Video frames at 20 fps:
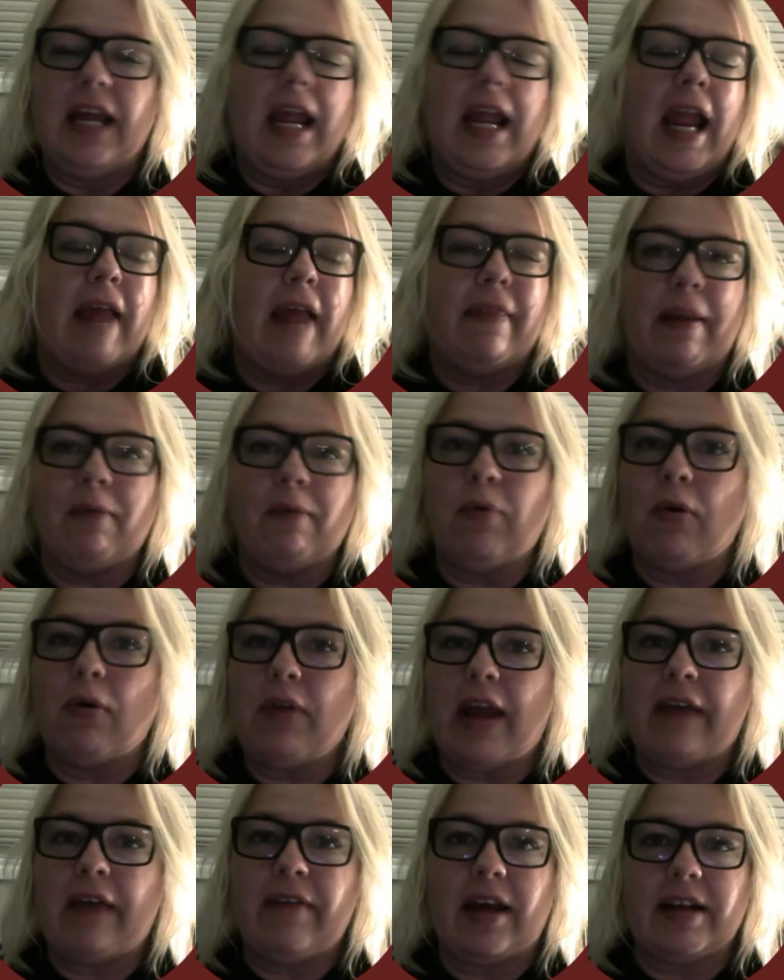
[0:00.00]
And they won't
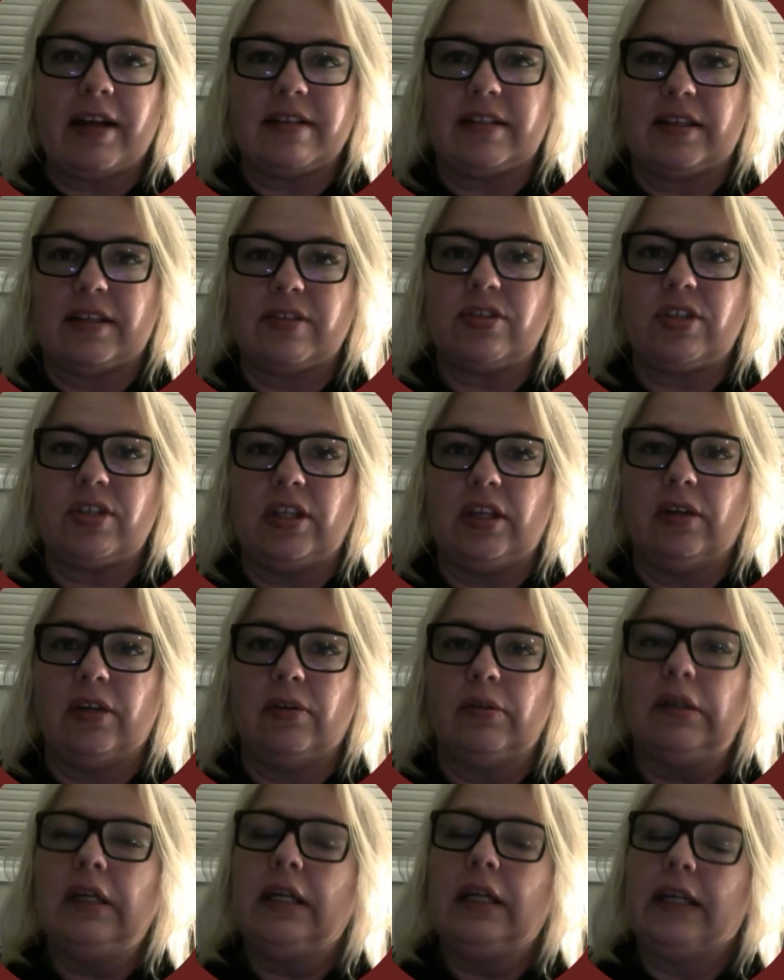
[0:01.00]
have access to
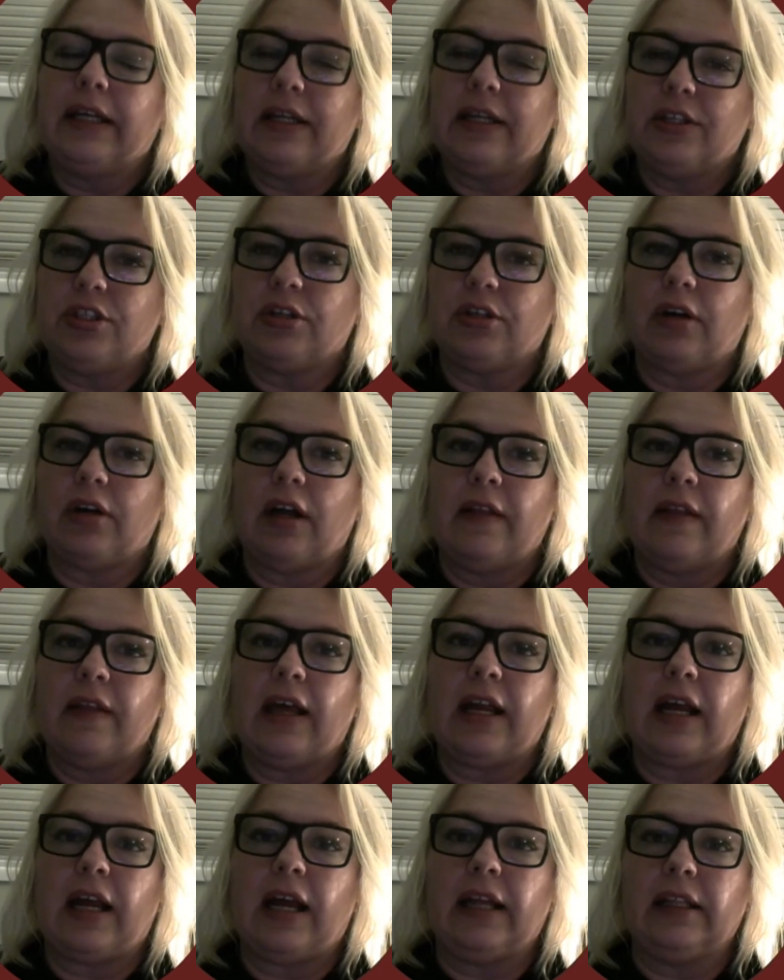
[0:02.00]
you because you're on that
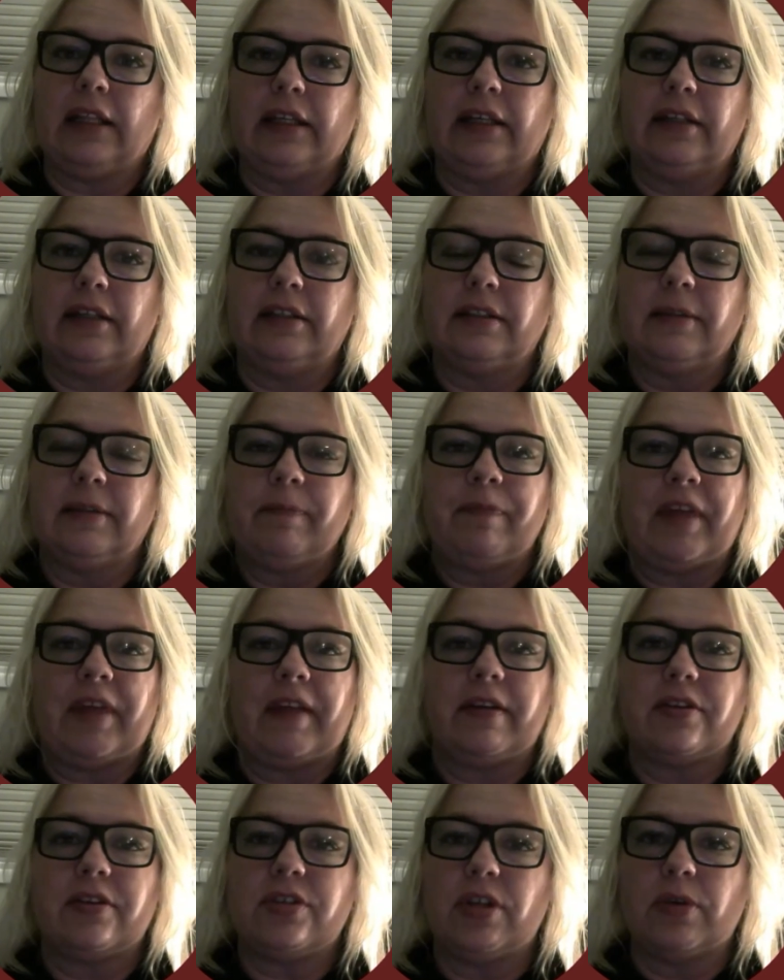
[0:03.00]
island and
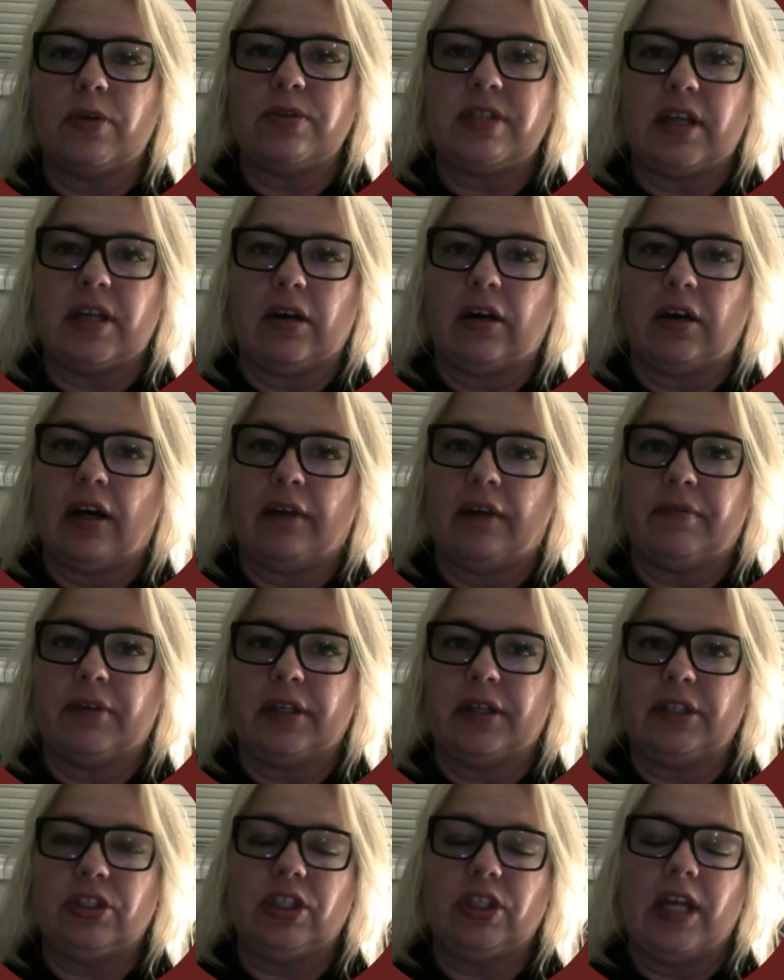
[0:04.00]
there's no cell
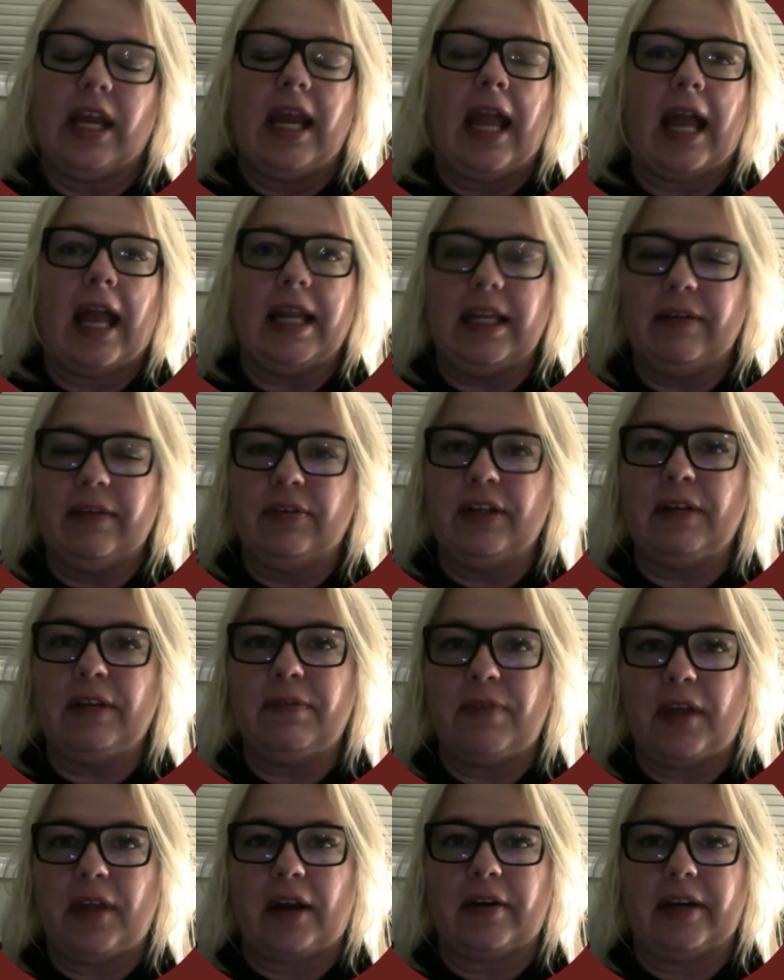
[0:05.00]
coverage, and even if
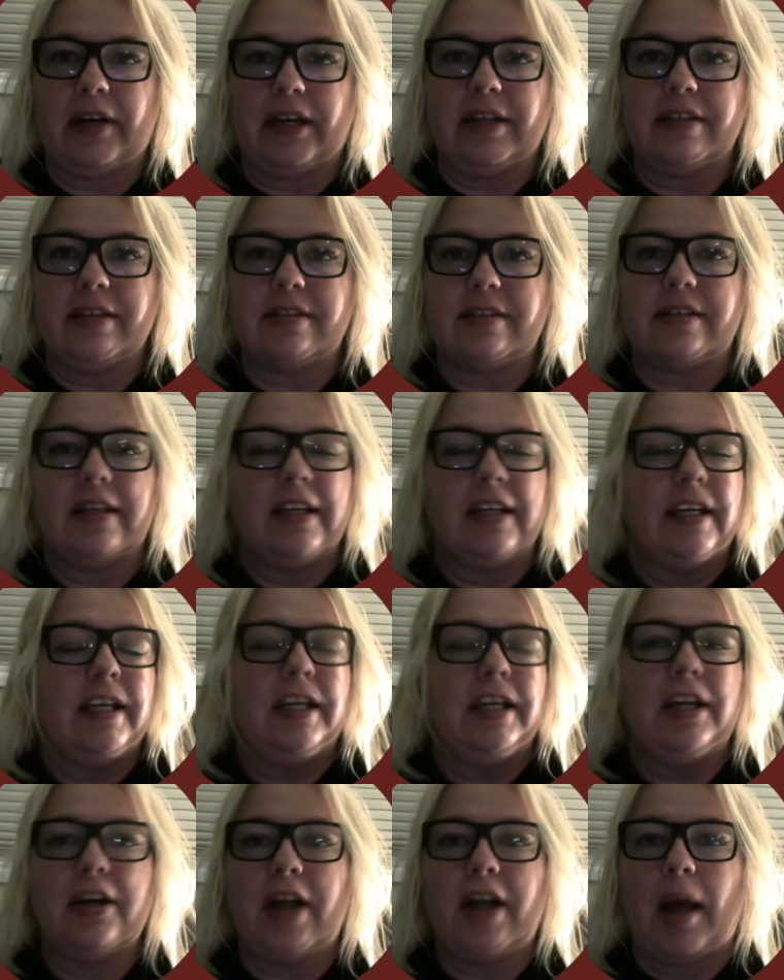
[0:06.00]
there is,
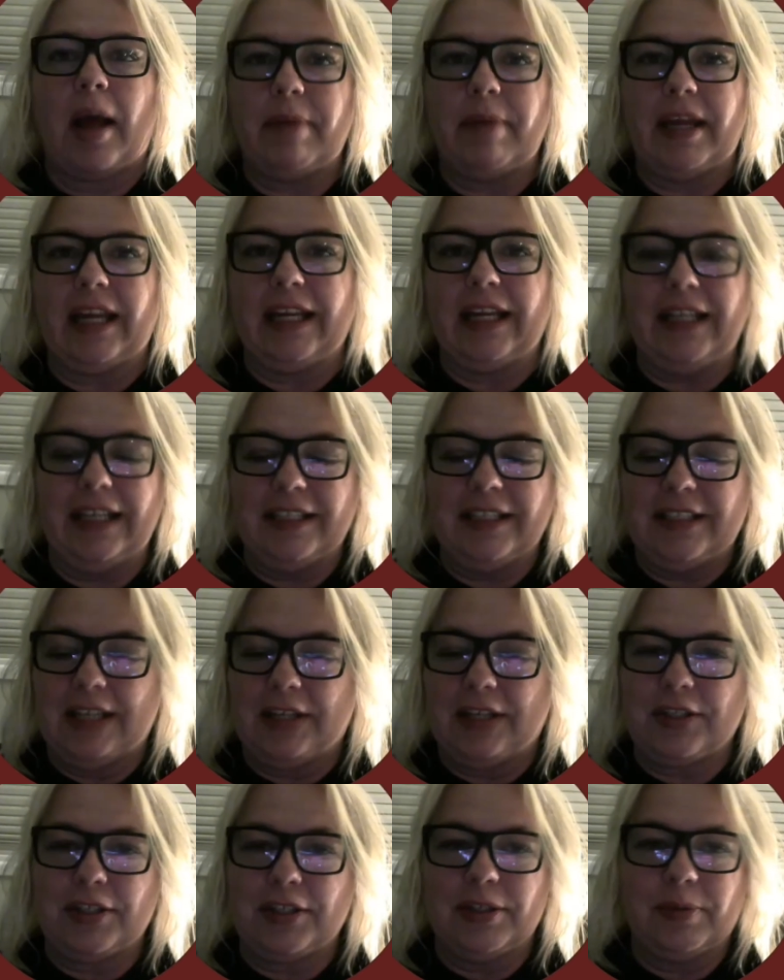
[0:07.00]
you're not paying any
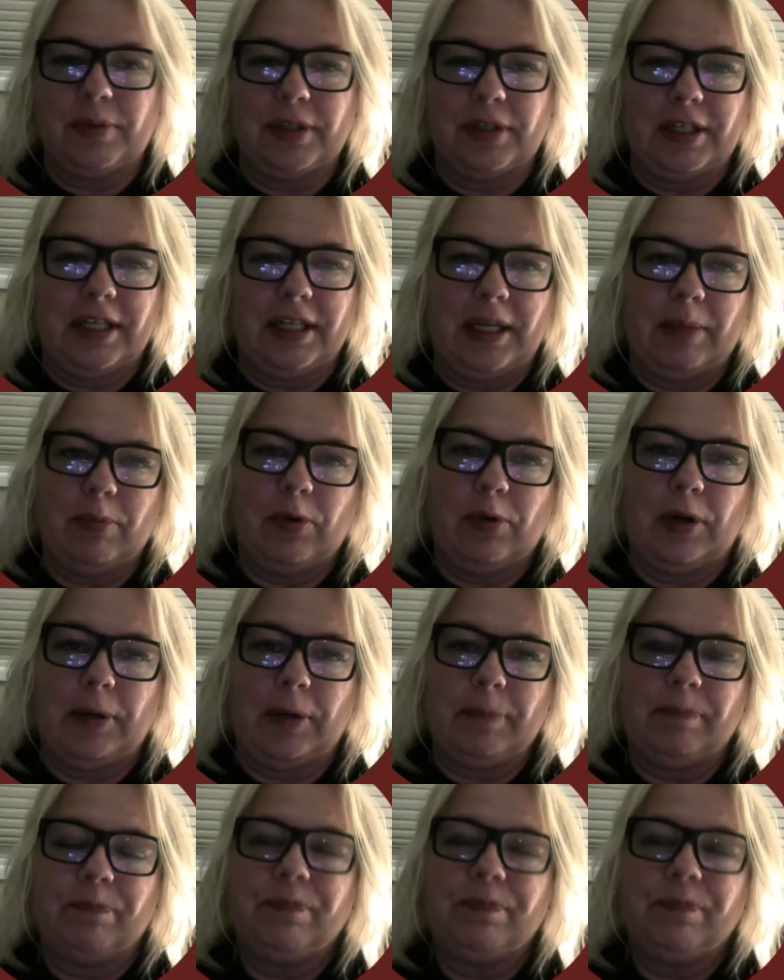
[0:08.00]
attention to work anymore.